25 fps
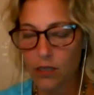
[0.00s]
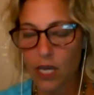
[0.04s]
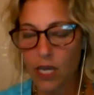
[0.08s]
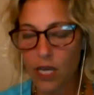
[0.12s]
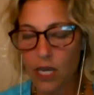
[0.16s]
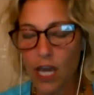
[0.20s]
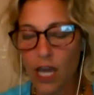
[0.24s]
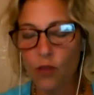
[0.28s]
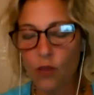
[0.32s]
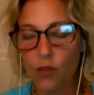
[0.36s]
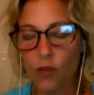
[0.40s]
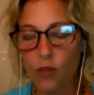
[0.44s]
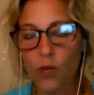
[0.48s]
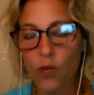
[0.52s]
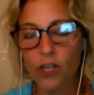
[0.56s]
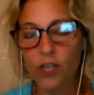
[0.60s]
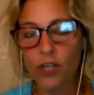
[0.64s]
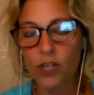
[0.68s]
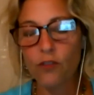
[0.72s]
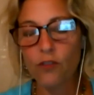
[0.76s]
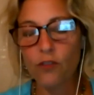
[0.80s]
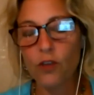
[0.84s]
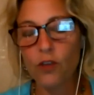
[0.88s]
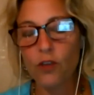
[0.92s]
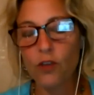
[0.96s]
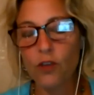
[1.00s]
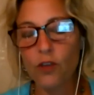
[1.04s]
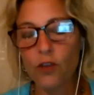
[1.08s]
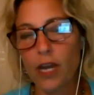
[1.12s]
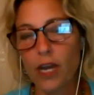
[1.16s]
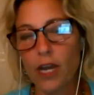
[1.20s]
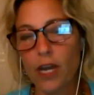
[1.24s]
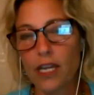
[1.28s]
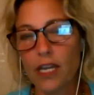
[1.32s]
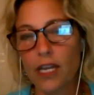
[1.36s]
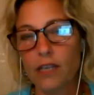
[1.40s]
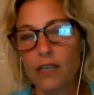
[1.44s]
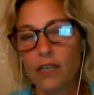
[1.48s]
And when you feel
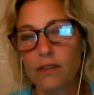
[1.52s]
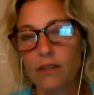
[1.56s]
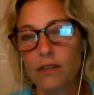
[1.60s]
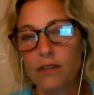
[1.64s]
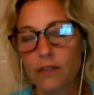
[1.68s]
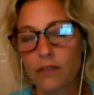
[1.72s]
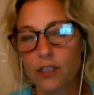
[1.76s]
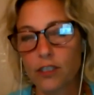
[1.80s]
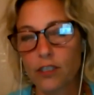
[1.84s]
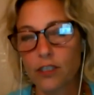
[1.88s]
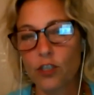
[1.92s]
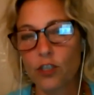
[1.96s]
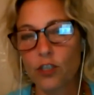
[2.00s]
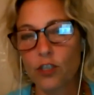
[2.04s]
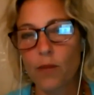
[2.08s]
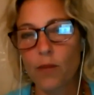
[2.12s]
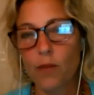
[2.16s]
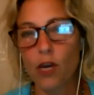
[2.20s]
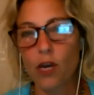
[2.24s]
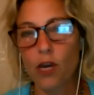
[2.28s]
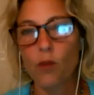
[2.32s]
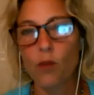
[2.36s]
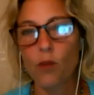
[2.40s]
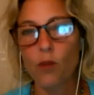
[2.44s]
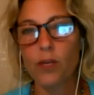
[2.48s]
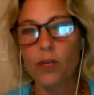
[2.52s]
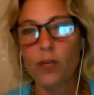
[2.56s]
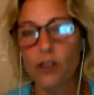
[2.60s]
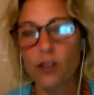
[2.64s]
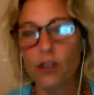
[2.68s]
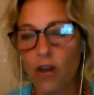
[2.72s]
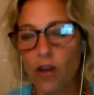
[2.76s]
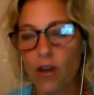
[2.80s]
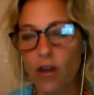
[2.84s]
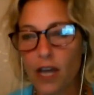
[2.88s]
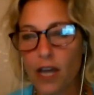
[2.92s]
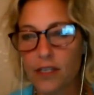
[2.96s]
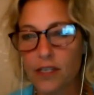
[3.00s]
ready, you may open your
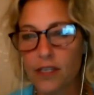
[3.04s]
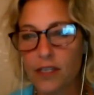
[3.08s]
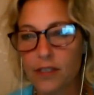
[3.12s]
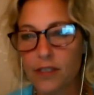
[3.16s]
eyes.